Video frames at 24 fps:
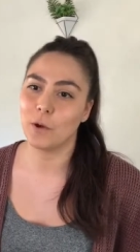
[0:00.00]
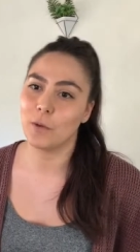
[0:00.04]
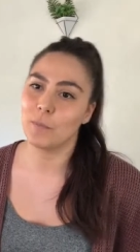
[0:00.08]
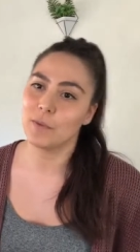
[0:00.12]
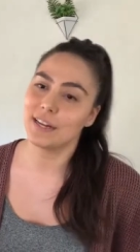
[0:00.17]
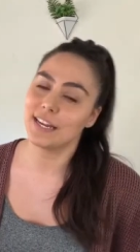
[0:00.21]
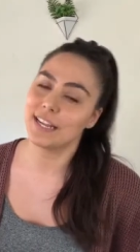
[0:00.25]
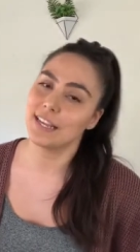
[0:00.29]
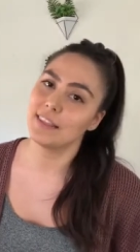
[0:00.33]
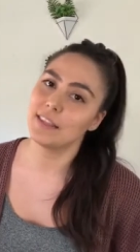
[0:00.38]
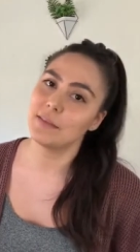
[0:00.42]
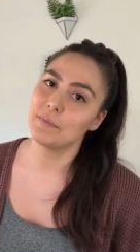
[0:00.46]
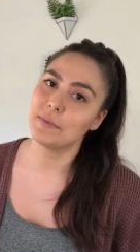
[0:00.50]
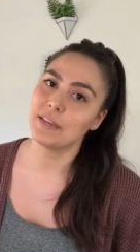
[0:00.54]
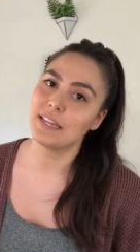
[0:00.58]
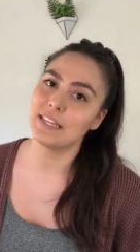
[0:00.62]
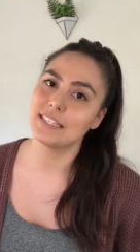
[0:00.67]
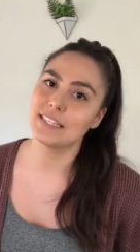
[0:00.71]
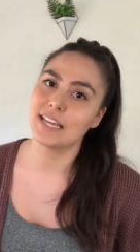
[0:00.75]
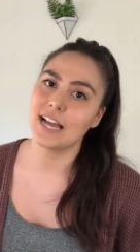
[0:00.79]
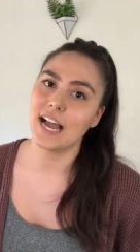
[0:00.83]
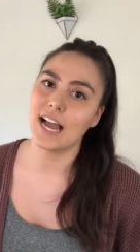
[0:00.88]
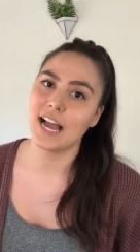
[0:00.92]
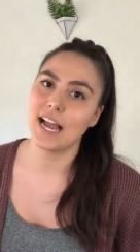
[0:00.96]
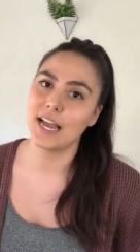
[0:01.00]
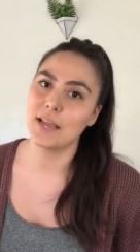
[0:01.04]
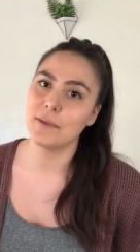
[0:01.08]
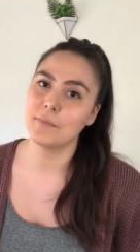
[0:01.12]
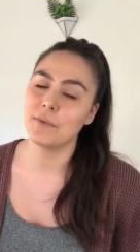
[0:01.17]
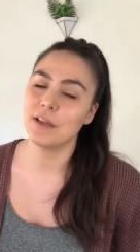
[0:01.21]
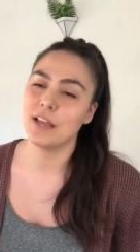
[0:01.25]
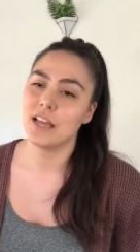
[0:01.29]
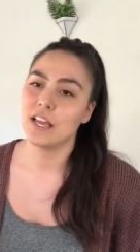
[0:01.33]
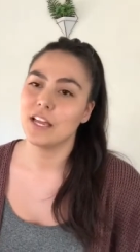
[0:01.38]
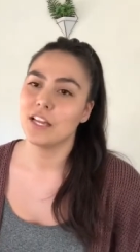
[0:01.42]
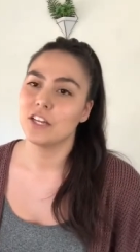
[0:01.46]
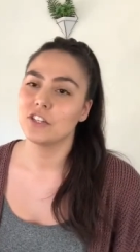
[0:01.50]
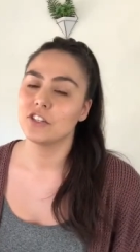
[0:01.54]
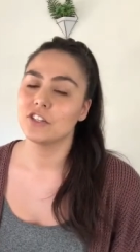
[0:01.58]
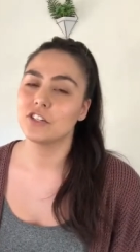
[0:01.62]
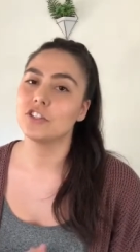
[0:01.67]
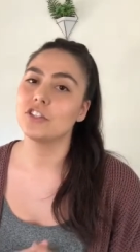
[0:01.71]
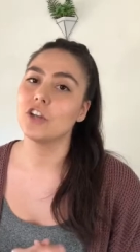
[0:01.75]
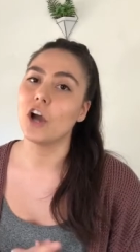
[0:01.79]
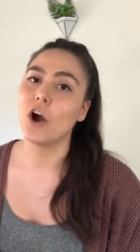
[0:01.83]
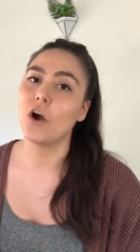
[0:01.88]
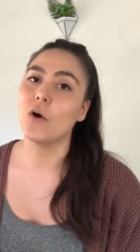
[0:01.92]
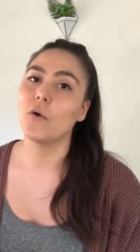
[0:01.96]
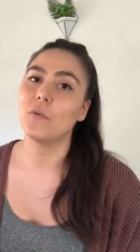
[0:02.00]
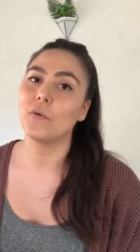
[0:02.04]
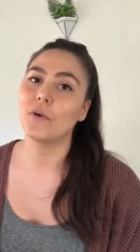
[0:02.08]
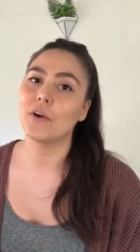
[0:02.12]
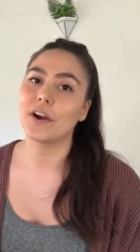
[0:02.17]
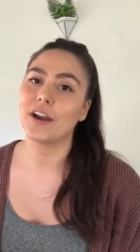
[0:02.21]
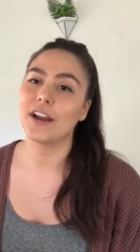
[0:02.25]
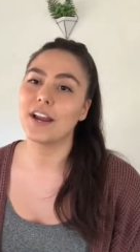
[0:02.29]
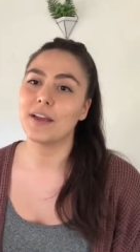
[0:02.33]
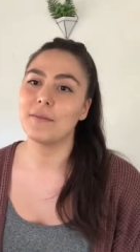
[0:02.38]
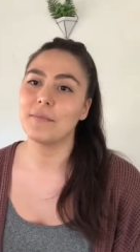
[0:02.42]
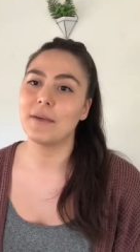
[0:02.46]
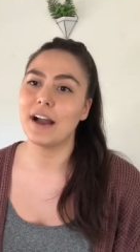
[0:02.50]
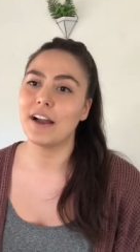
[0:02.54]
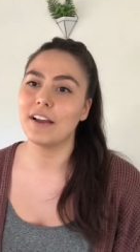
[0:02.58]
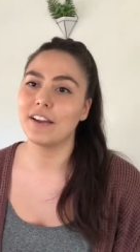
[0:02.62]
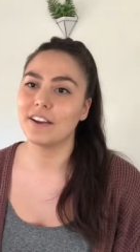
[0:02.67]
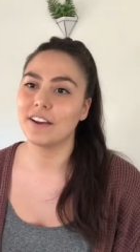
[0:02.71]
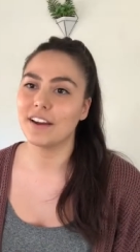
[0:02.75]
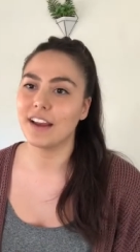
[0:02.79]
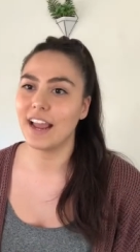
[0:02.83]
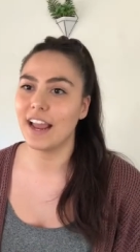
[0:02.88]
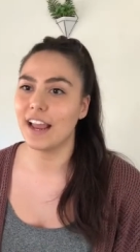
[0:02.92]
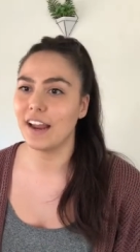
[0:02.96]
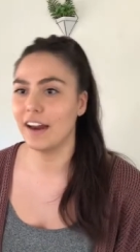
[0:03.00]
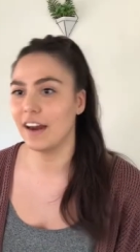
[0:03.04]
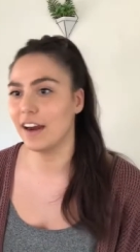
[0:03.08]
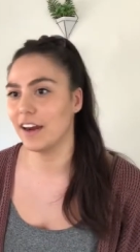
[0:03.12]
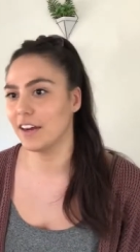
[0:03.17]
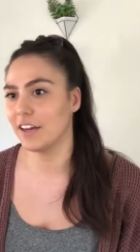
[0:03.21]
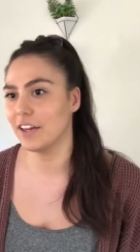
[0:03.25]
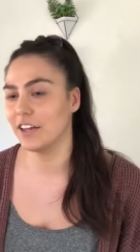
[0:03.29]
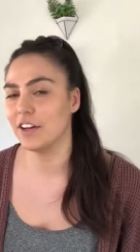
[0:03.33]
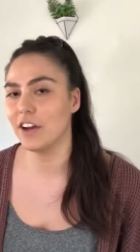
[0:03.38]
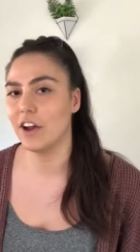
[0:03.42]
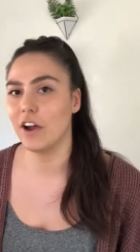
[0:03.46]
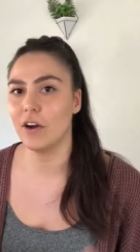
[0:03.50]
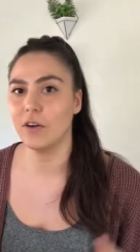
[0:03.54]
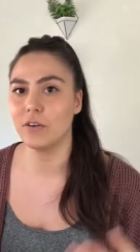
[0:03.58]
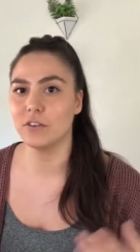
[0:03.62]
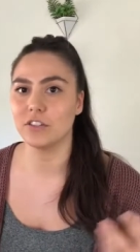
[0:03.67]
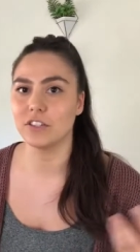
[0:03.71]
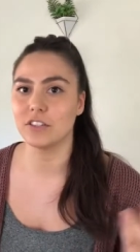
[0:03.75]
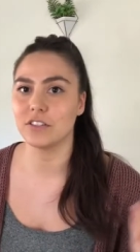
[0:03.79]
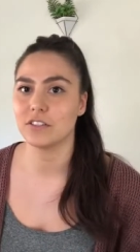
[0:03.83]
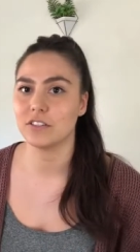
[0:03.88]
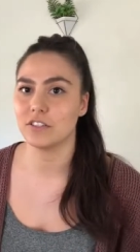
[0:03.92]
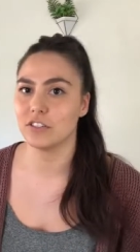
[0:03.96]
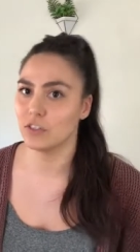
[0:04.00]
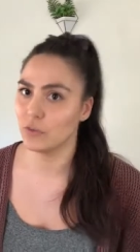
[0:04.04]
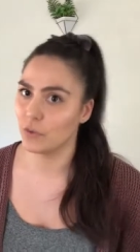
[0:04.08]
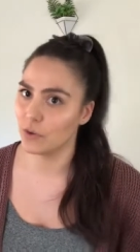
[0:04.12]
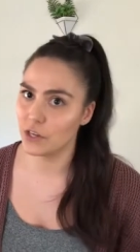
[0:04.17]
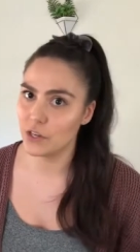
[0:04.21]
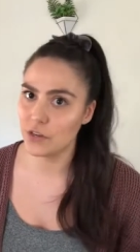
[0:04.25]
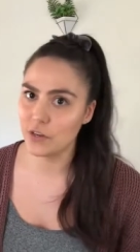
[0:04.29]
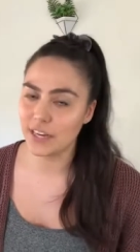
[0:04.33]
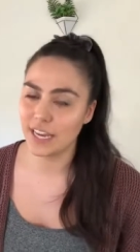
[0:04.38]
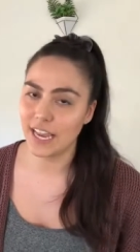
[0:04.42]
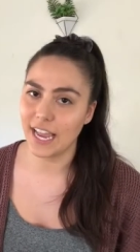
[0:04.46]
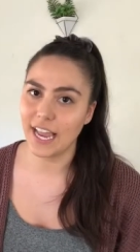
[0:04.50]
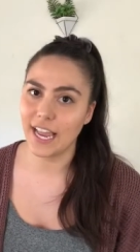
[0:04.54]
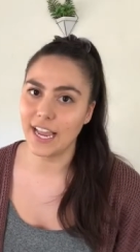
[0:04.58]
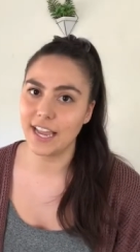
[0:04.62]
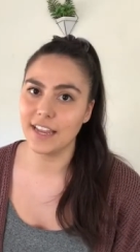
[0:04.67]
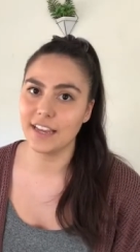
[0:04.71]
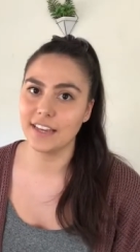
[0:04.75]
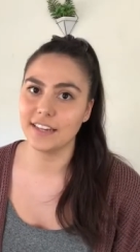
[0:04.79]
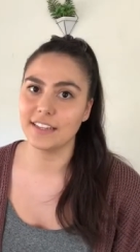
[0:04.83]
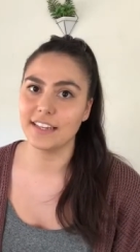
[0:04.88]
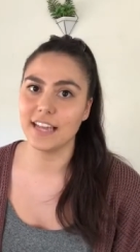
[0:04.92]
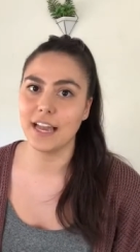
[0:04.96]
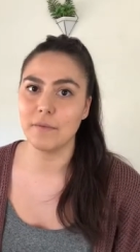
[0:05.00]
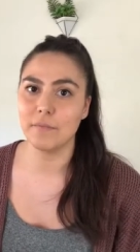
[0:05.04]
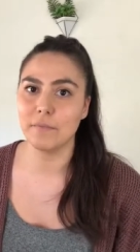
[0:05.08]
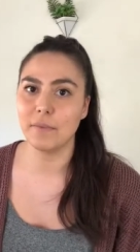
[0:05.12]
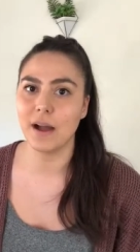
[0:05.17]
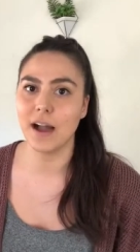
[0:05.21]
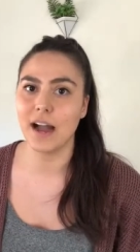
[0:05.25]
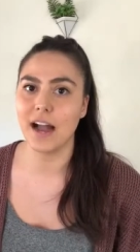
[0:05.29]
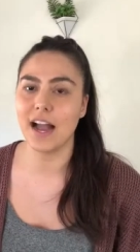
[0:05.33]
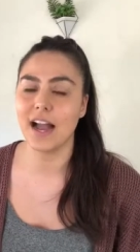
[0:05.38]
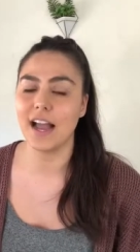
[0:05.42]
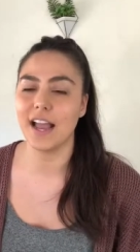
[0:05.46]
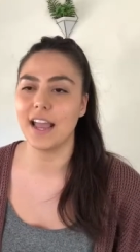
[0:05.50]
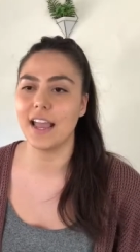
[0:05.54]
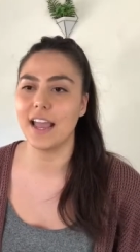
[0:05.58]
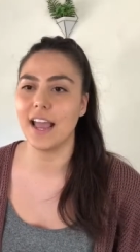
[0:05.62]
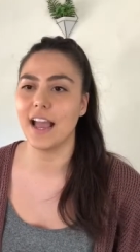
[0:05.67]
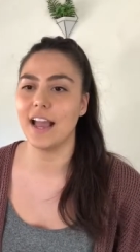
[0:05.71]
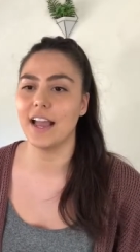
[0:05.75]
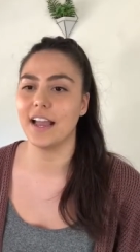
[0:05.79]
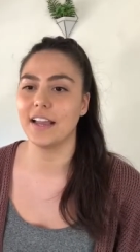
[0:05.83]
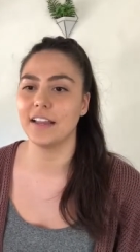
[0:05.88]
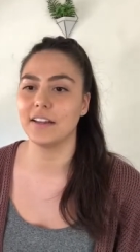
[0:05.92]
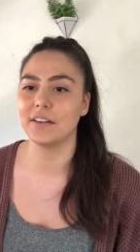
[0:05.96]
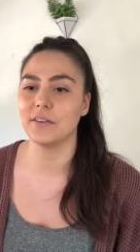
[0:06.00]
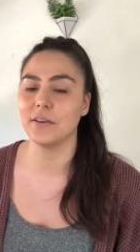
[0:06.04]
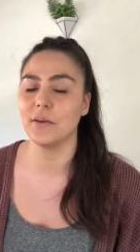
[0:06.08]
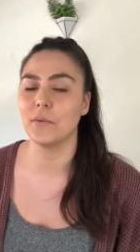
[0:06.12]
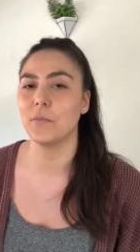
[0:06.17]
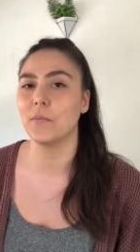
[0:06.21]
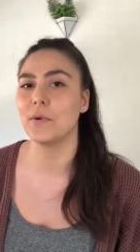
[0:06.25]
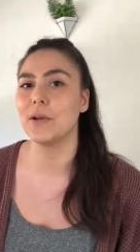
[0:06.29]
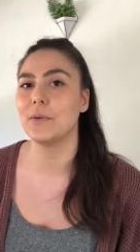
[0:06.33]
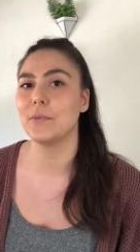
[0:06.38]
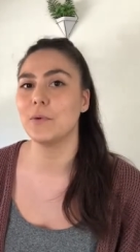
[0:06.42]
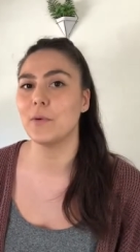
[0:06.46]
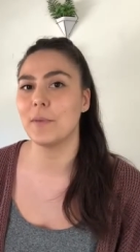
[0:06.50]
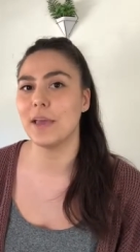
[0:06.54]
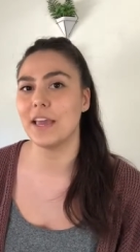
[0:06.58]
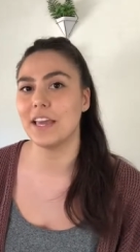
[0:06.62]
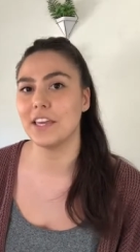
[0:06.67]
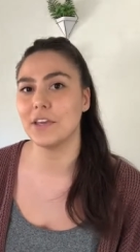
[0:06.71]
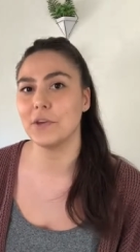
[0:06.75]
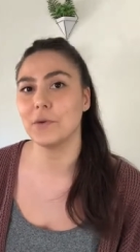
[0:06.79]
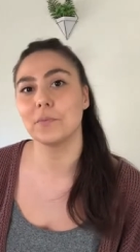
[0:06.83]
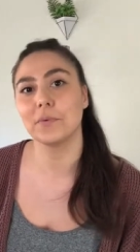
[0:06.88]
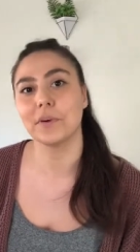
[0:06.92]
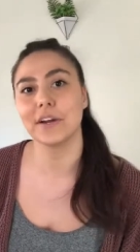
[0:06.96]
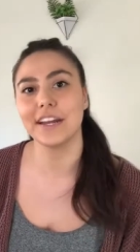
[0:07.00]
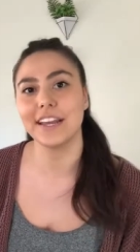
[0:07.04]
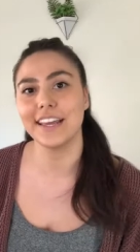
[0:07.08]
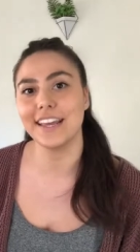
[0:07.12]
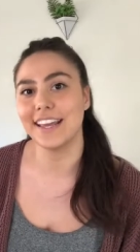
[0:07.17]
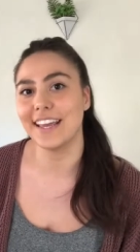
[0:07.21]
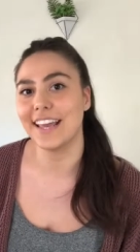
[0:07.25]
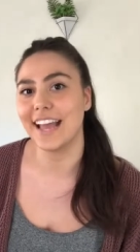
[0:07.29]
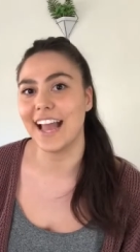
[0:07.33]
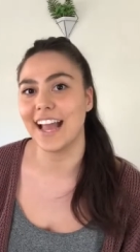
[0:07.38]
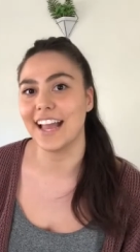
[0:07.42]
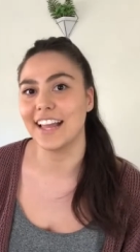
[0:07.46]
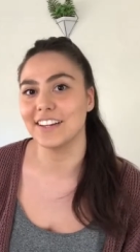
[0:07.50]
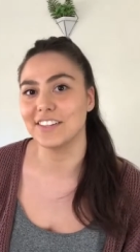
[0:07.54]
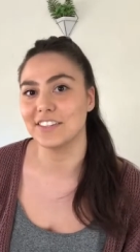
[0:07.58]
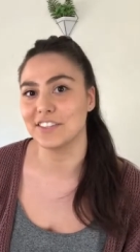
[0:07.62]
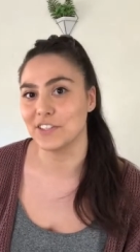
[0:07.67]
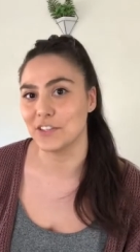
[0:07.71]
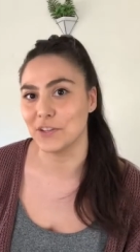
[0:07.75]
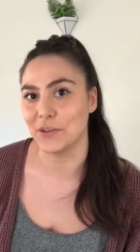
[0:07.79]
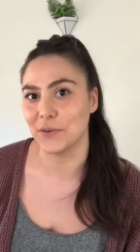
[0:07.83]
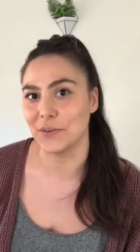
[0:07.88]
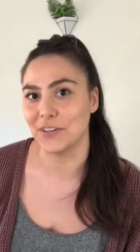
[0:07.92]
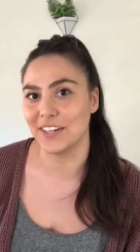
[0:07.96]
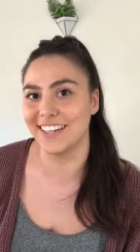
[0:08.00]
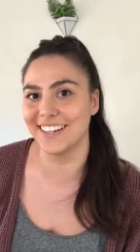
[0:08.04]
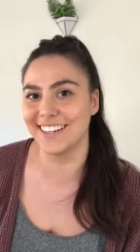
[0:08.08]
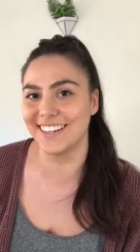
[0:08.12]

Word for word: But in the meantime, don't worry about your hair, you know, just do what you can, get by, and we will make you pretty again soon.